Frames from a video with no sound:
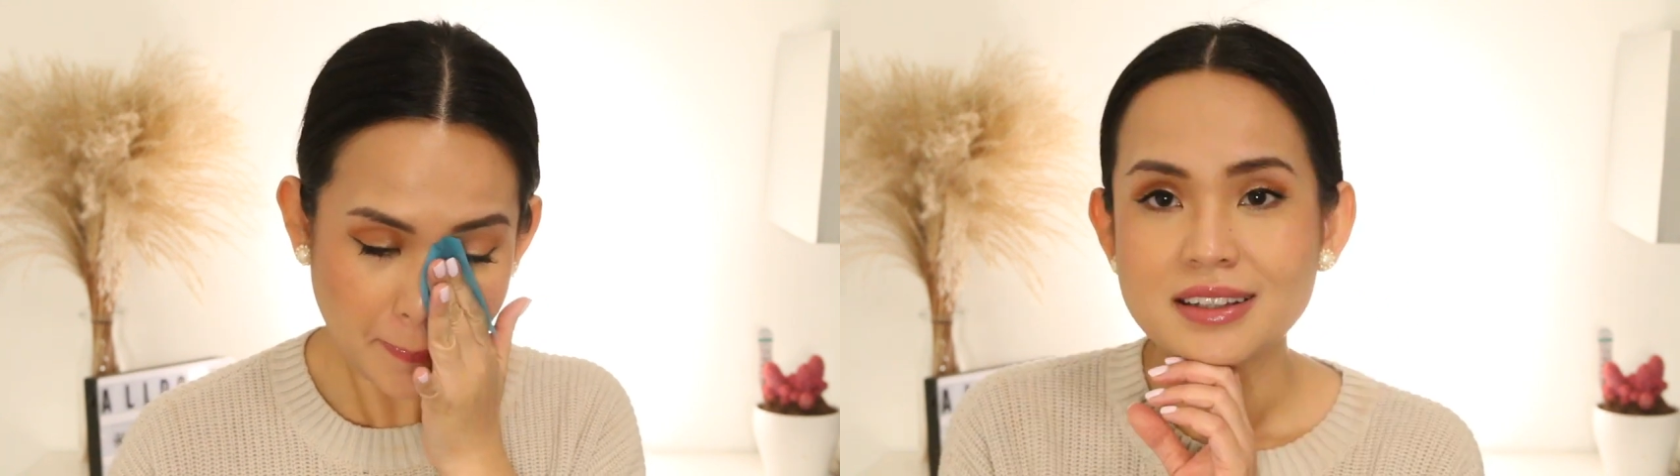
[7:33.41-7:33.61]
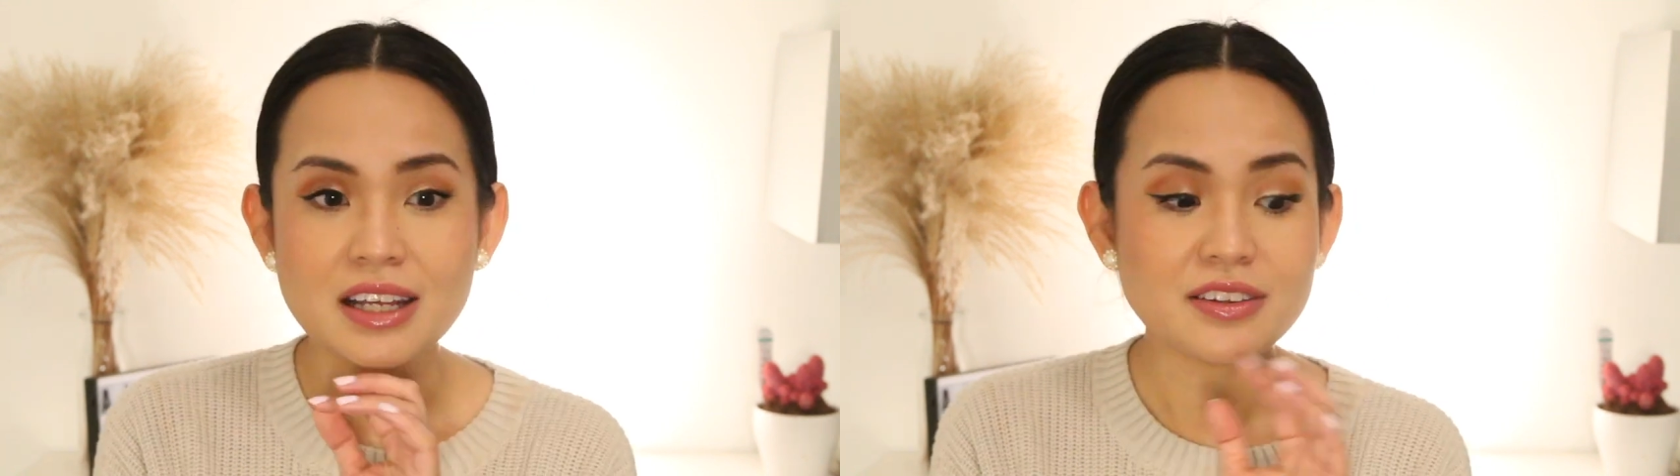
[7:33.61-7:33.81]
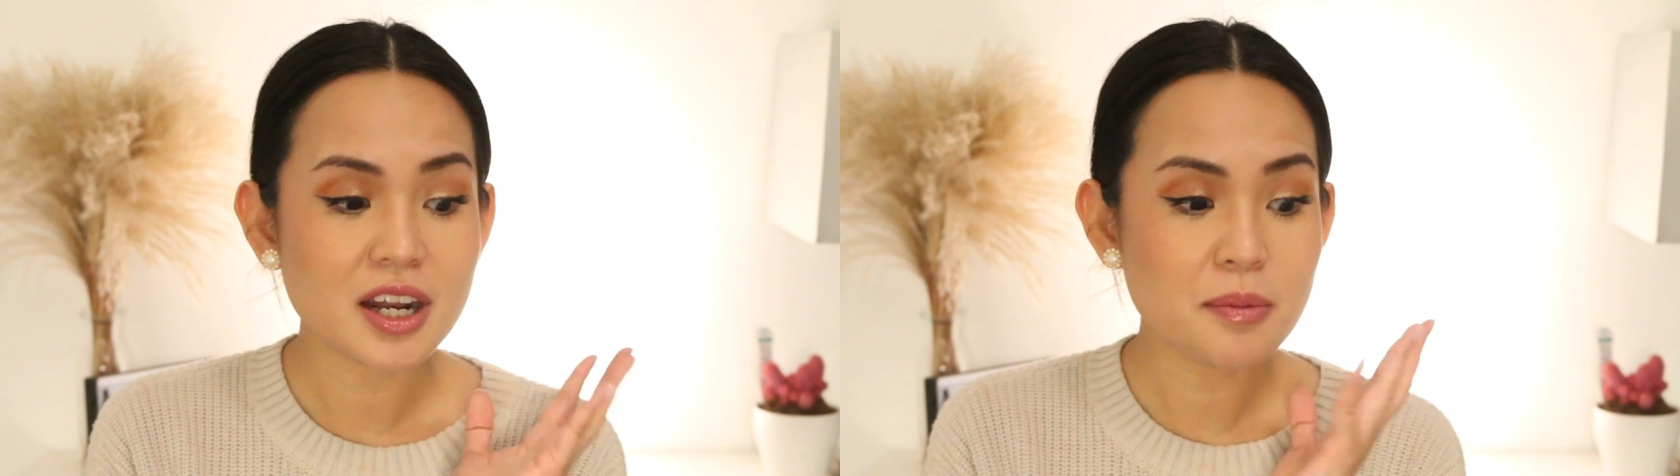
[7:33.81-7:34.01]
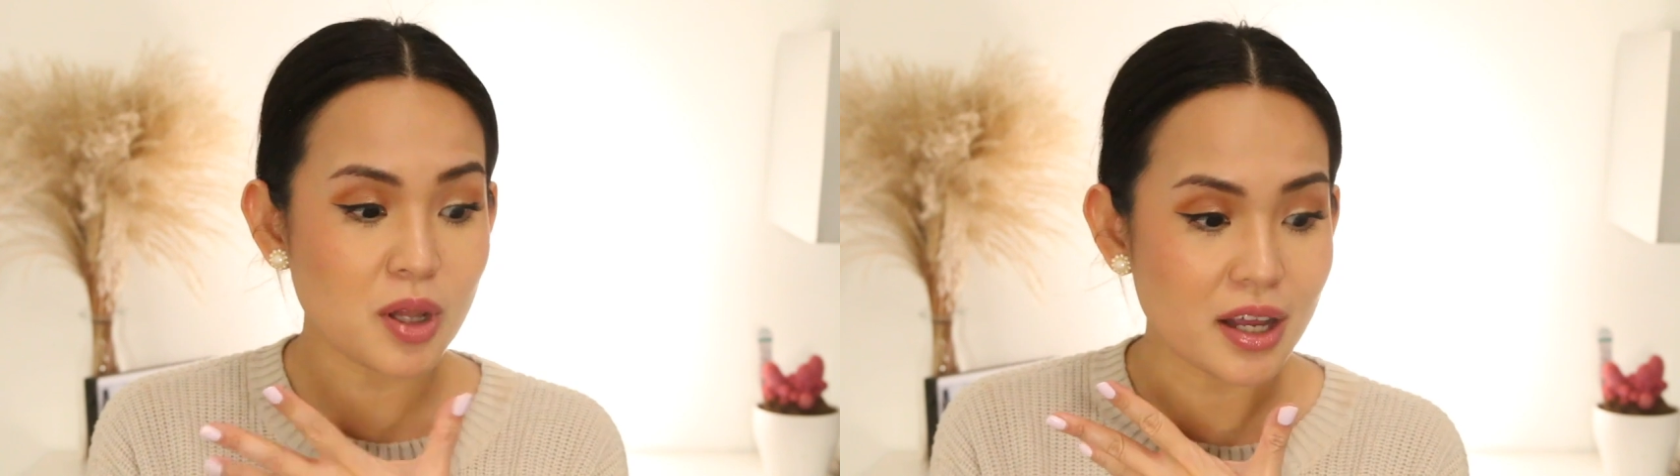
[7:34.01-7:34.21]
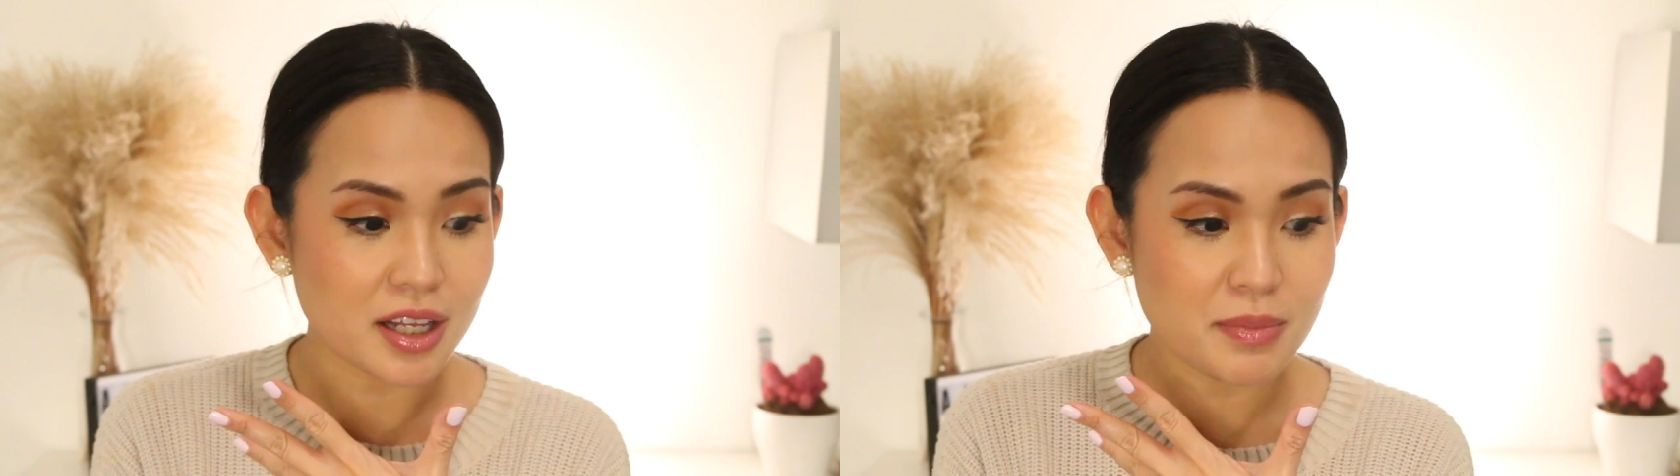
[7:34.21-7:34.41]
Now that I
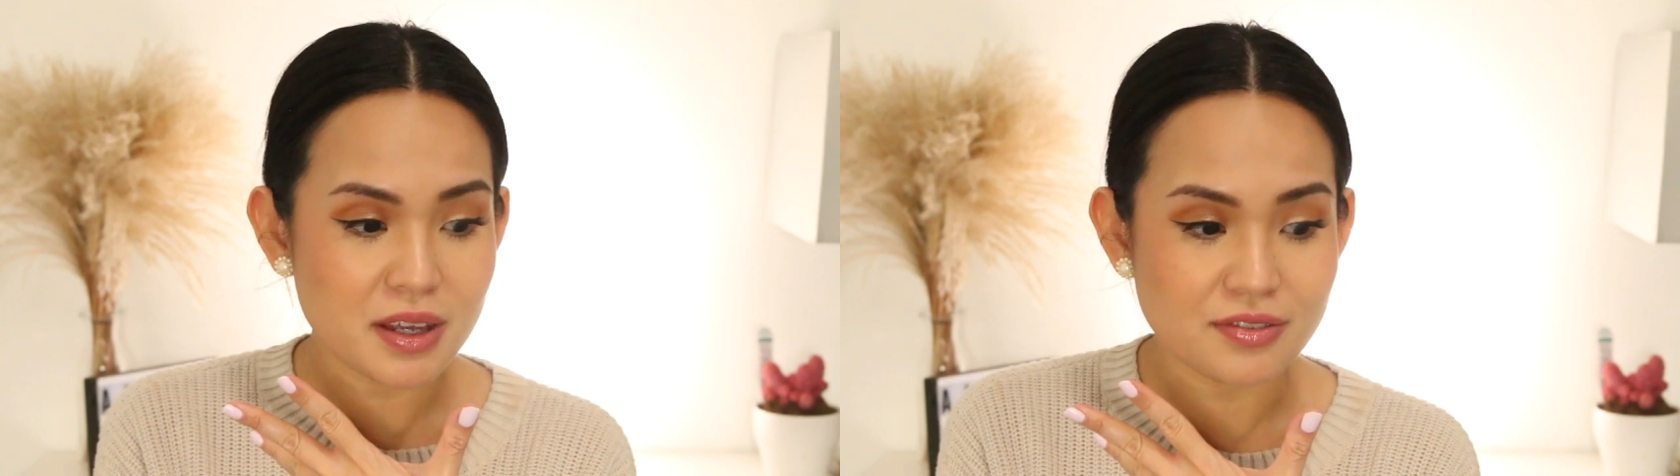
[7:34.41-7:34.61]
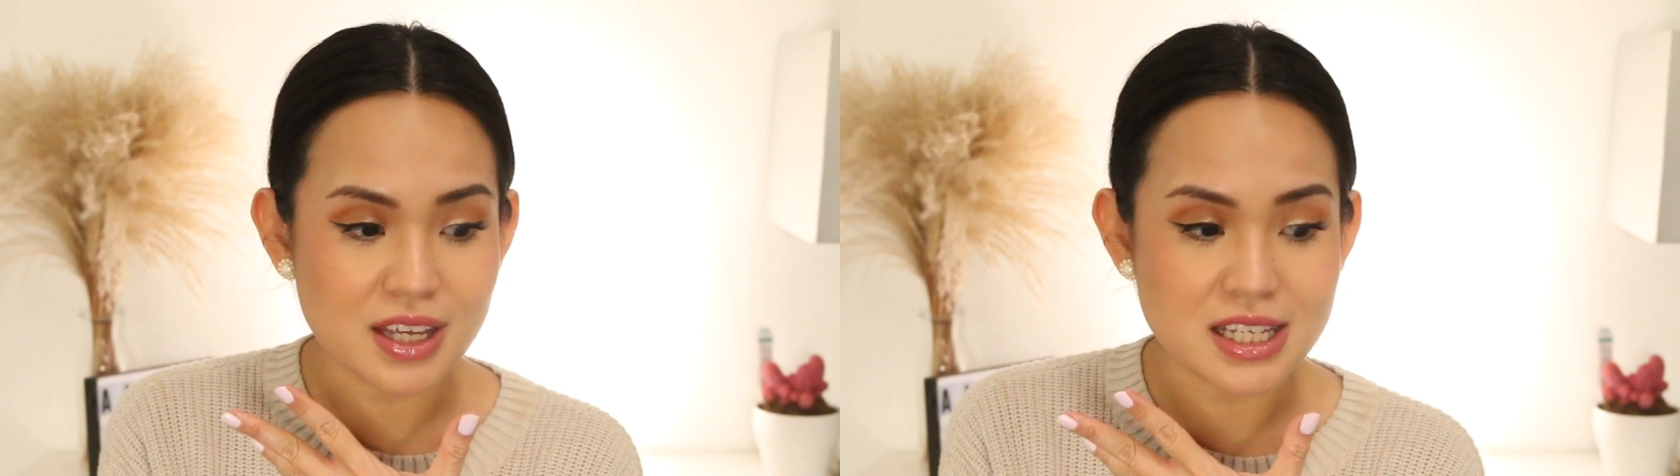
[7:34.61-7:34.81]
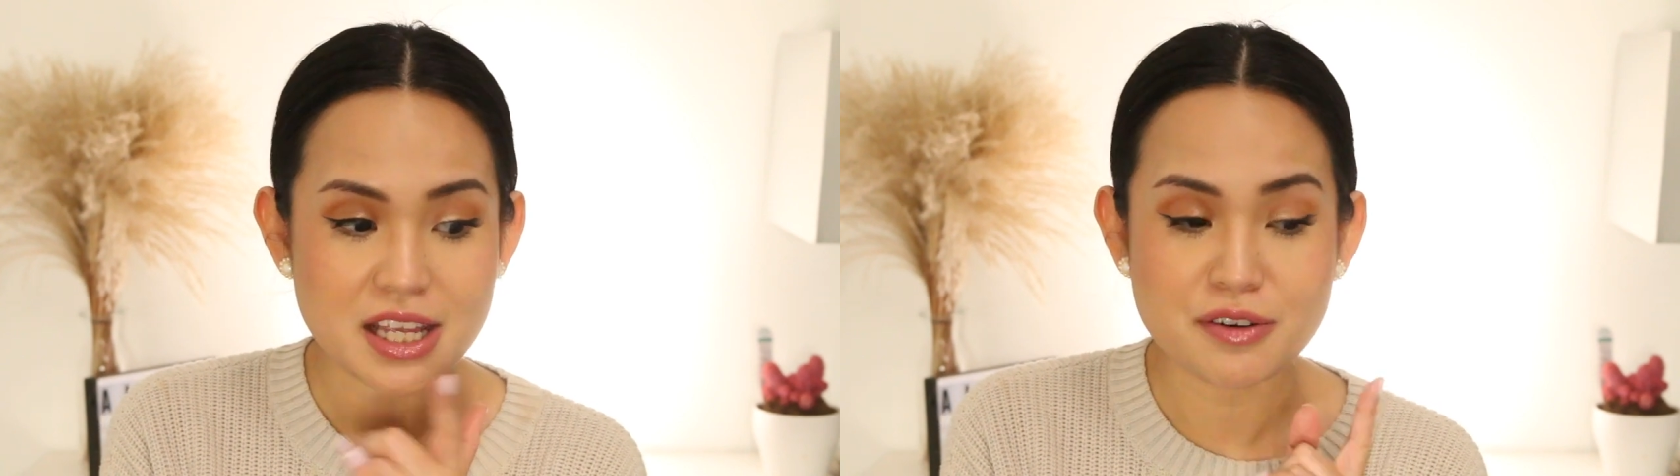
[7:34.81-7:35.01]
blotted my face,